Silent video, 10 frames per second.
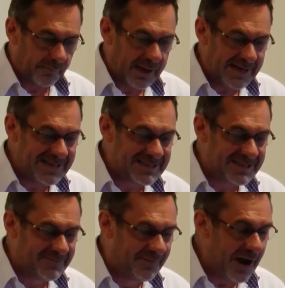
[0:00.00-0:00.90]
it is
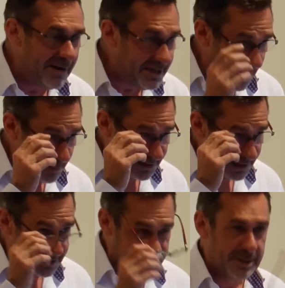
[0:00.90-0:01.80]
very
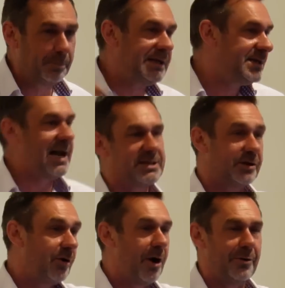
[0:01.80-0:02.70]
tempting to simply dance
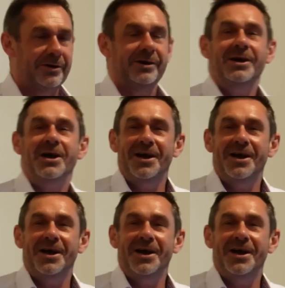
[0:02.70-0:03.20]
around